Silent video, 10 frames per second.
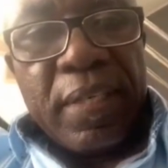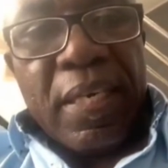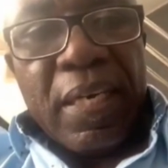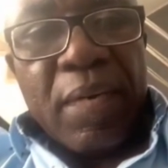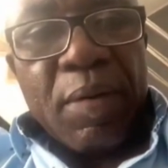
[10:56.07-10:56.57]

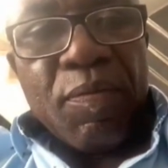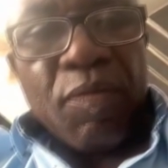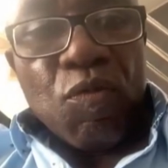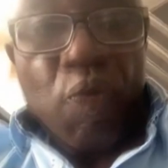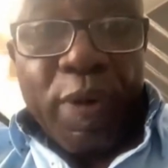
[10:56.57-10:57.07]
We
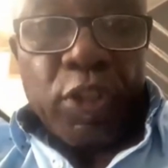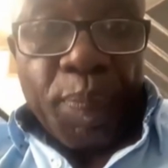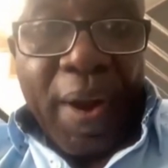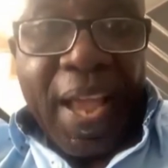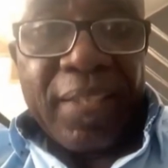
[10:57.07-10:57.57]
were
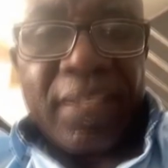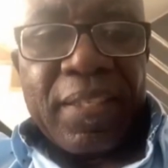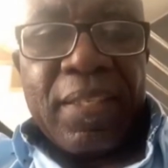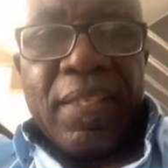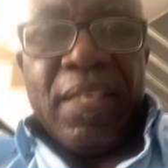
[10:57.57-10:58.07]
surprised
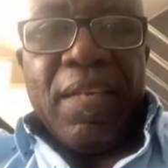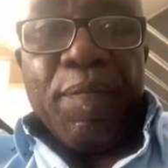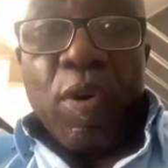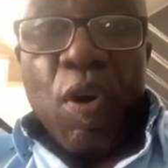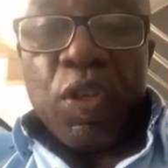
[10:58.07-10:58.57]

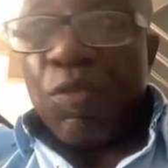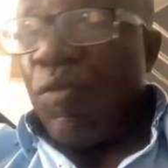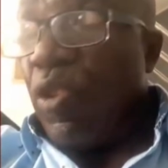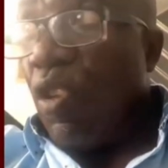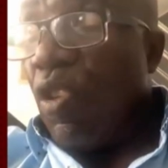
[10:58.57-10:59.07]
because
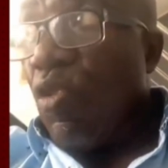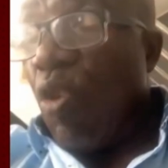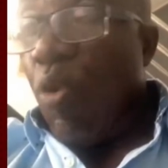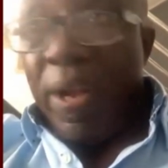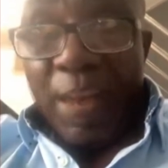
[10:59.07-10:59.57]
we don't know
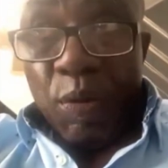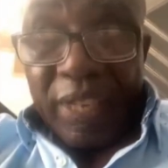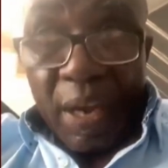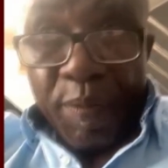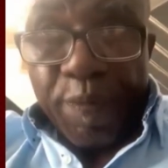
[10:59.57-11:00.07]
where that was
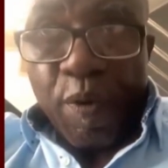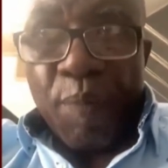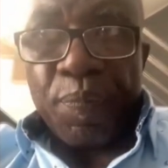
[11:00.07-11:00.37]
coming from.